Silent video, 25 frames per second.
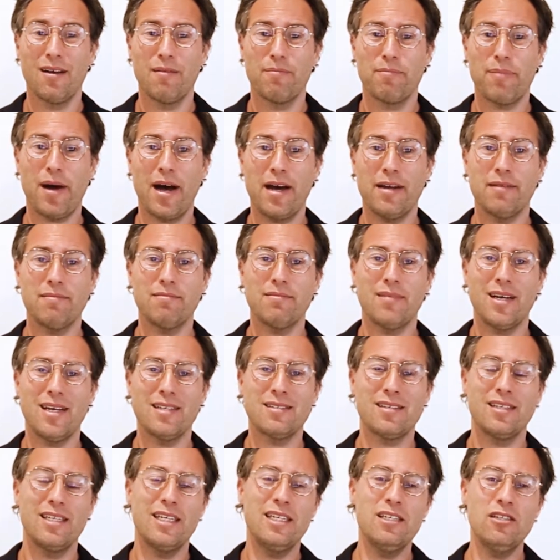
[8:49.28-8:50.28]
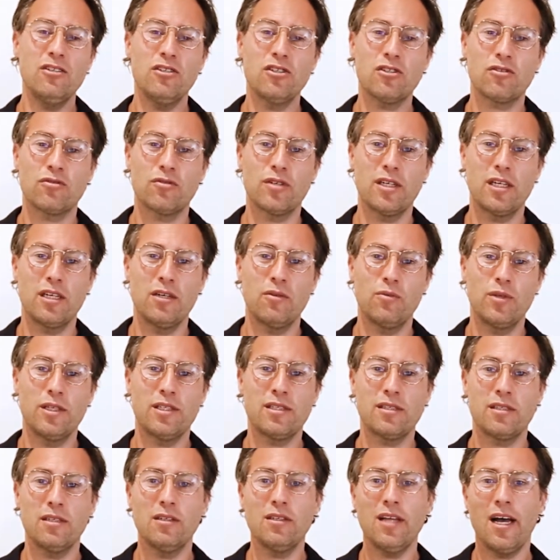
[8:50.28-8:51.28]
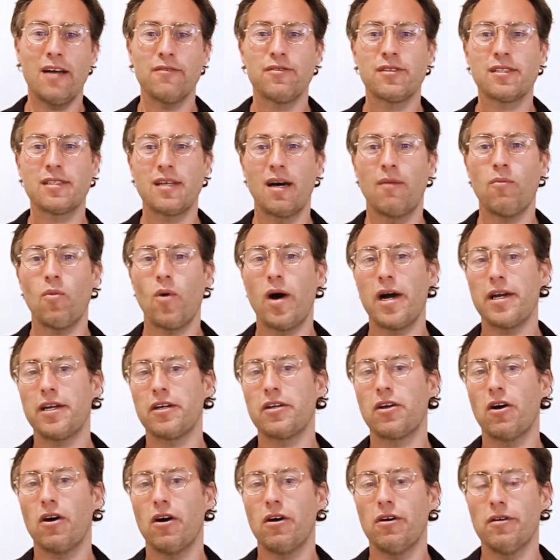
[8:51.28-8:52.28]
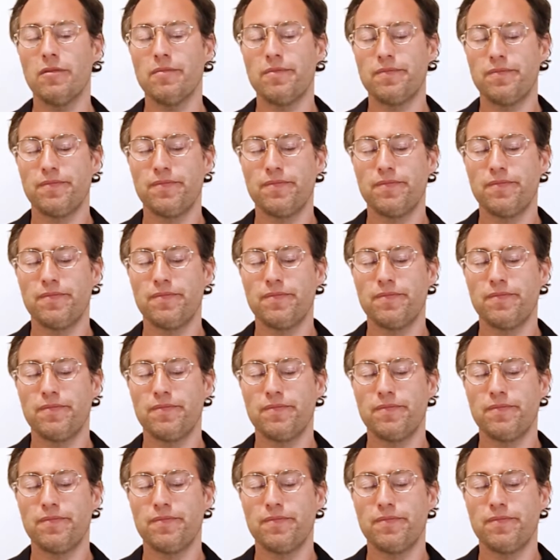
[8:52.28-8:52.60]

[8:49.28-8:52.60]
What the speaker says: But as an industry, we still have some way to go.